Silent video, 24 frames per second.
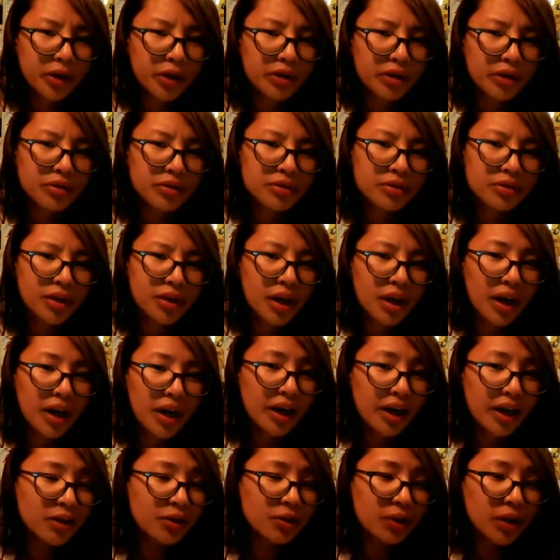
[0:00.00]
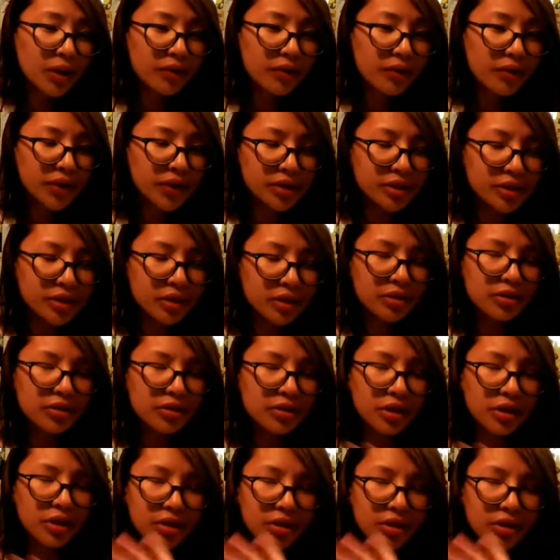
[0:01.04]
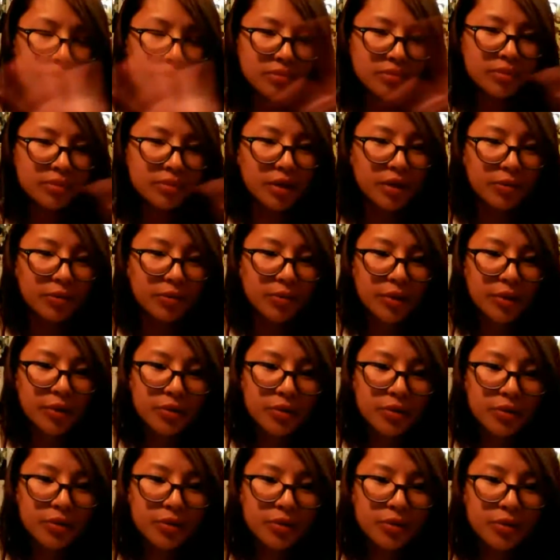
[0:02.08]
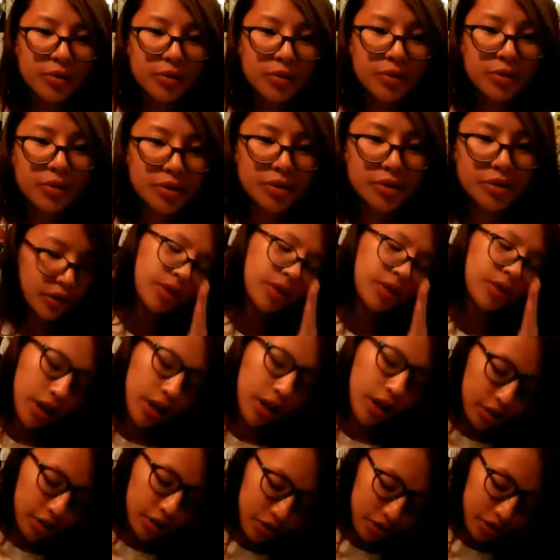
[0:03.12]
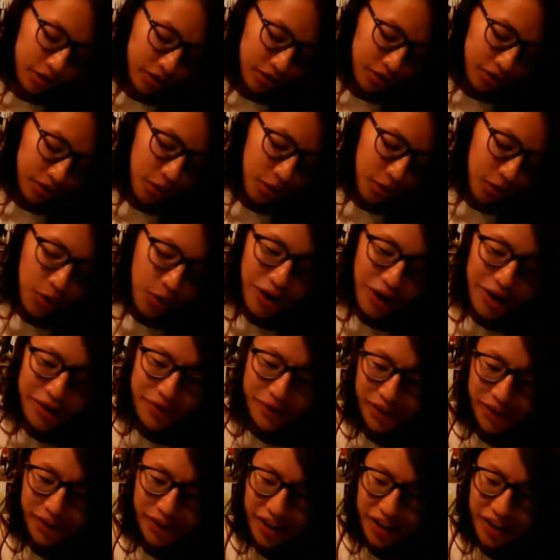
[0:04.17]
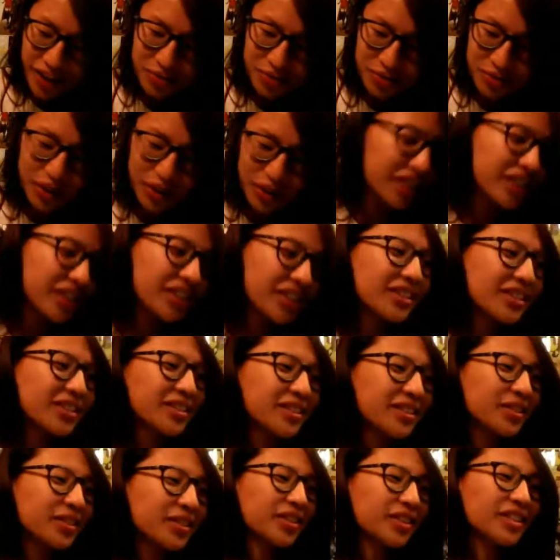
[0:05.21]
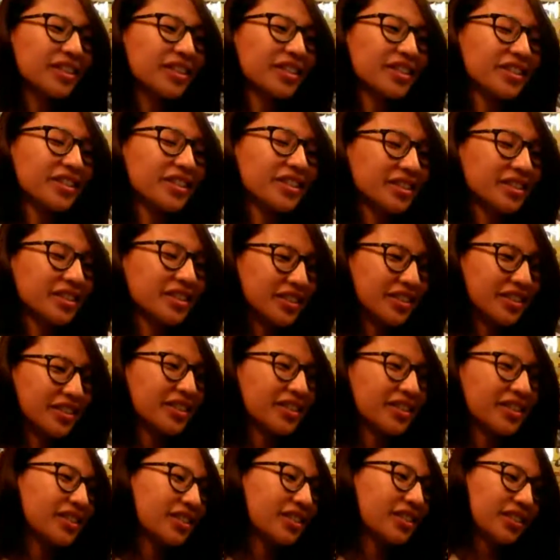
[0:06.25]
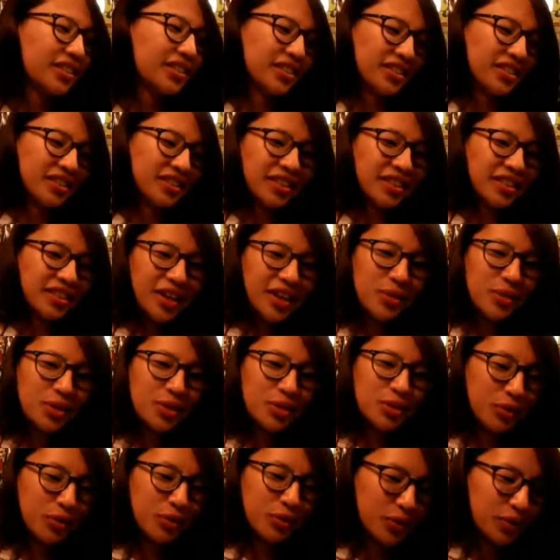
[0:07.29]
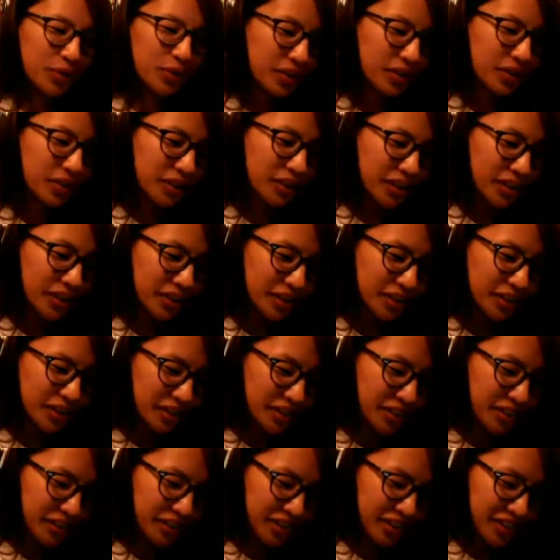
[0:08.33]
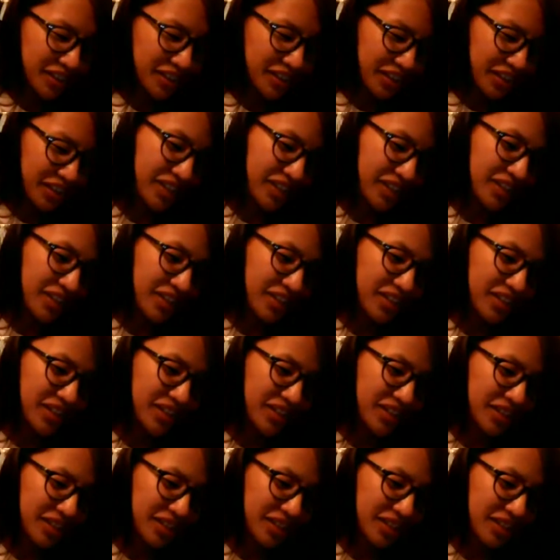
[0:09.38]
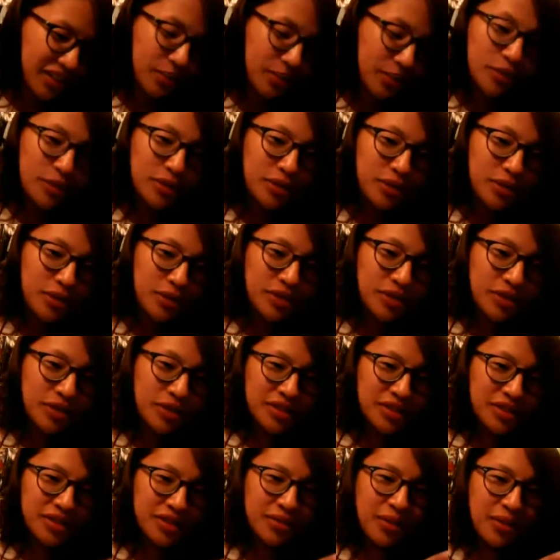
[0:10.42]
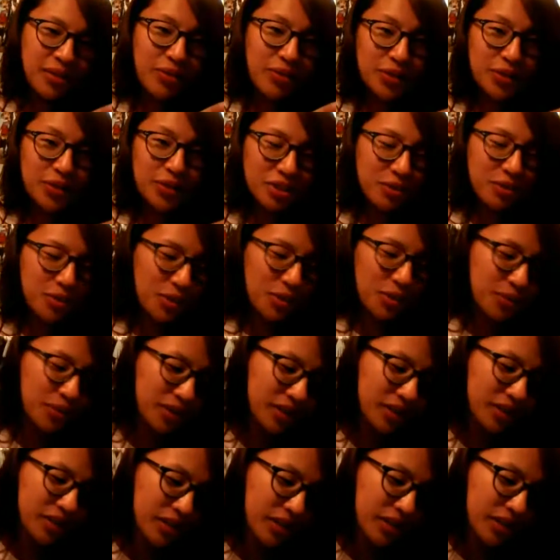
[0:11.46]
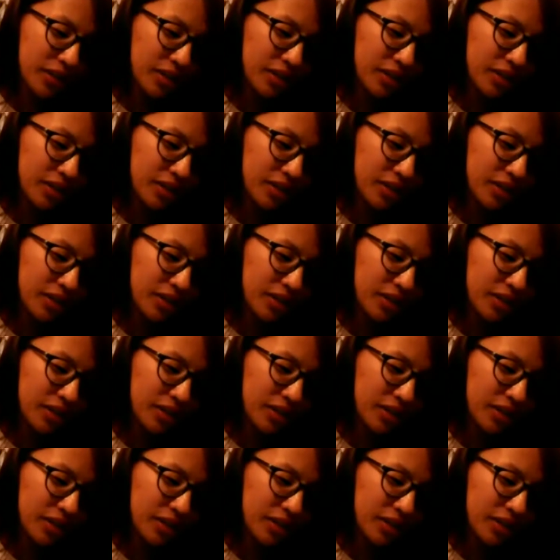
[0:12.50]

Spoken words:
Okay. I do have flashcards on my computer, which is why I'm looking up. I just don't know how I forgot how to write. Period. Alright. I'll use my phone. Because I'm a loser. My phone sucks, by the way.